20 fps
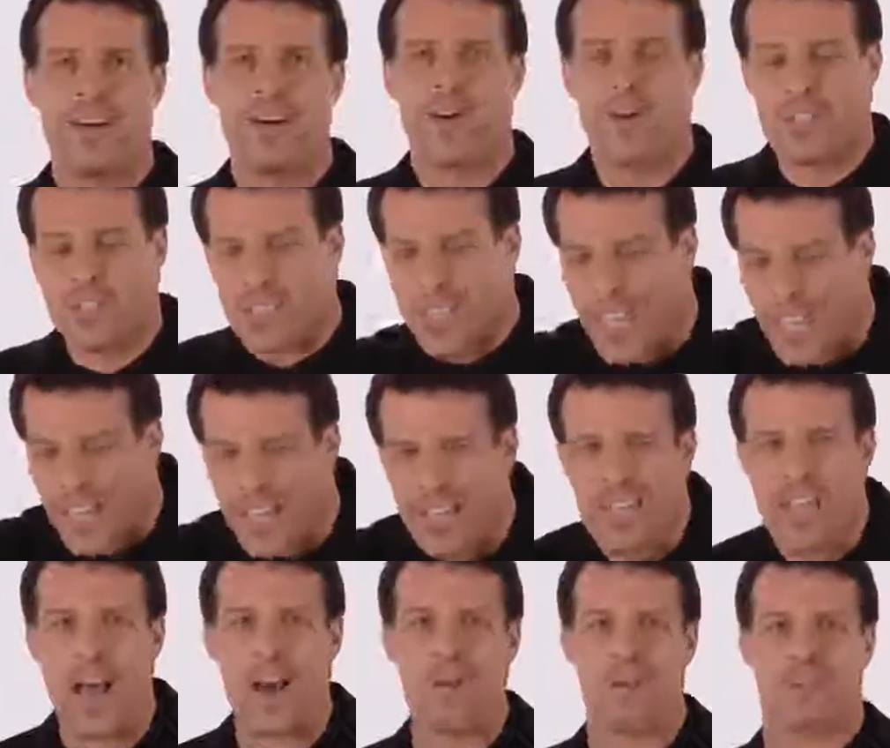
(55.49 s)
Or sending a
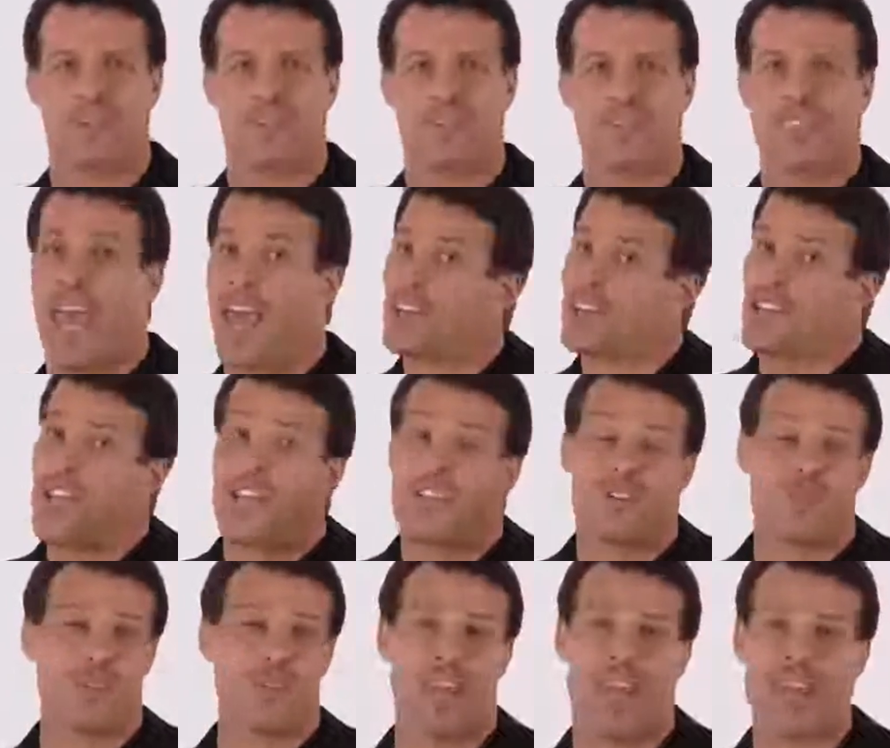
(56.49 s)
note. That'll
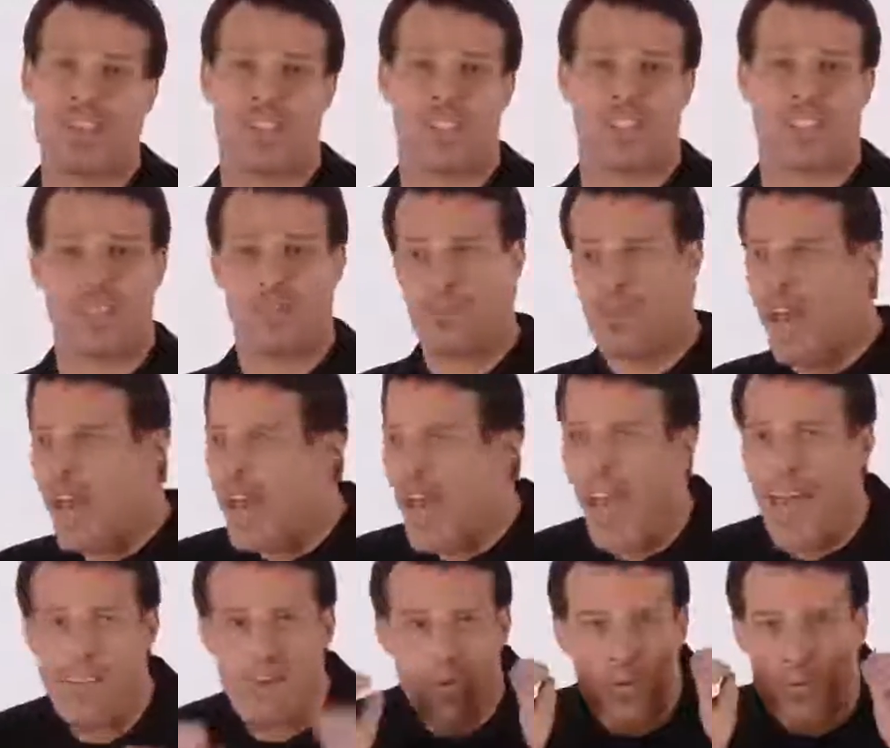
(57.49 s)
change your relationship.
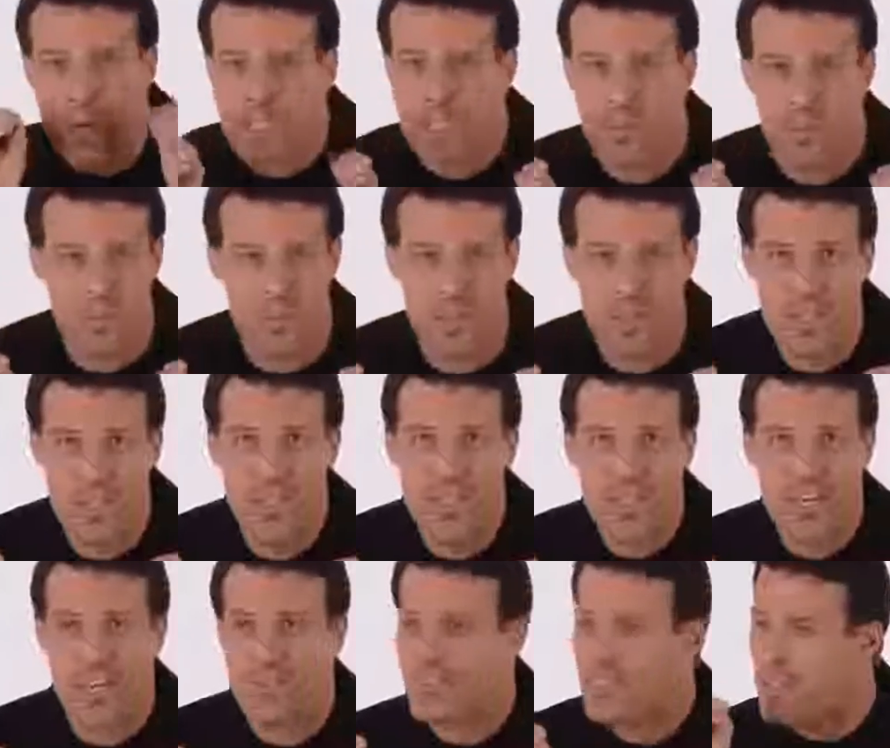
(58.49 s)
Have a ritual
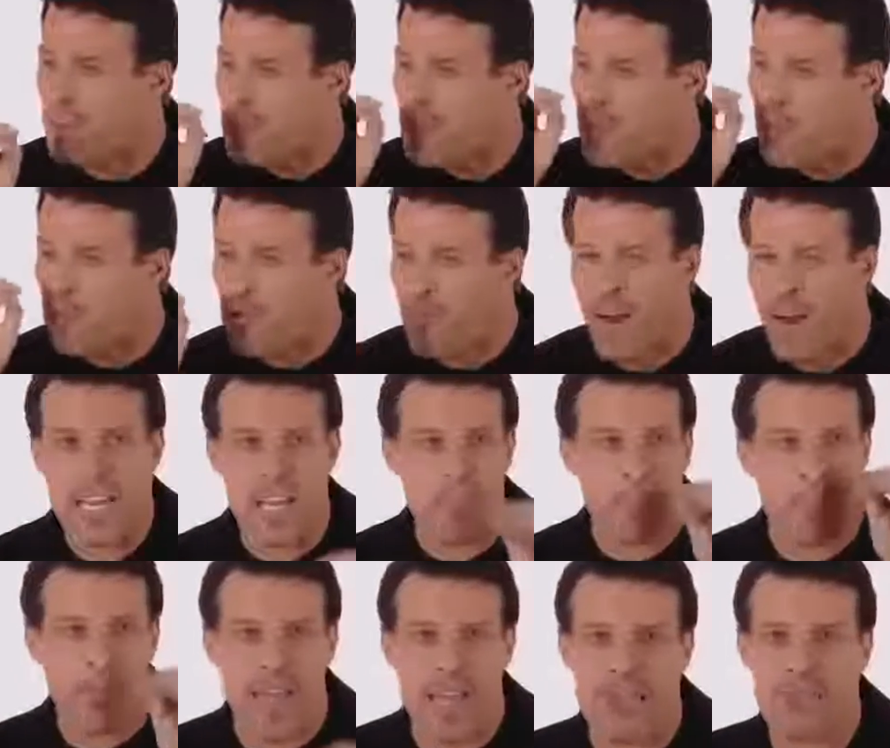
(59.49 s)
of something funny,
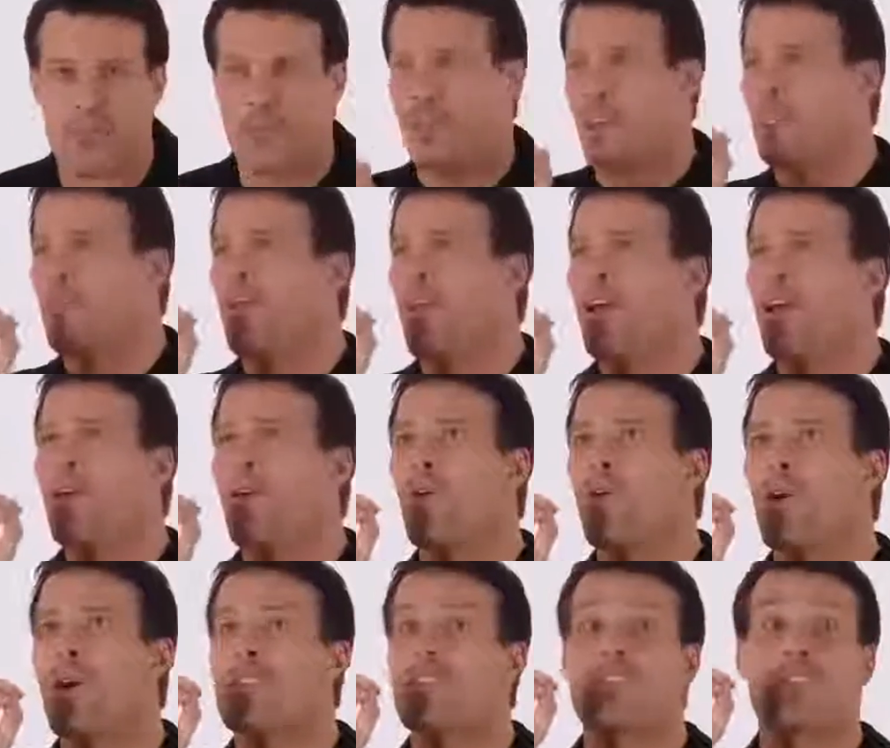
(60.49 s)
playful,
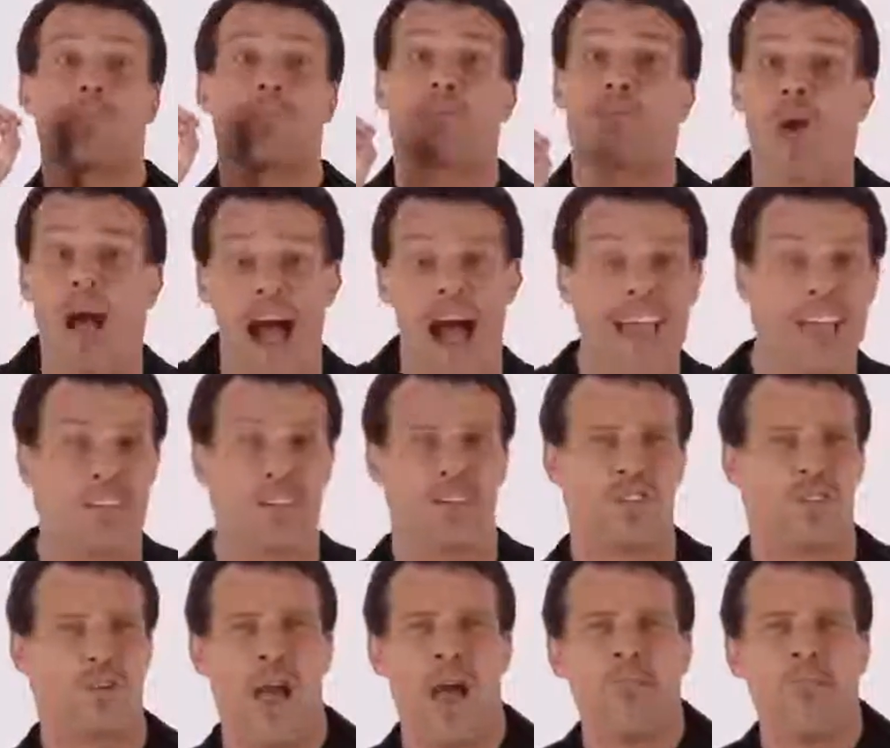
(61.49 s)
or a surprise you do.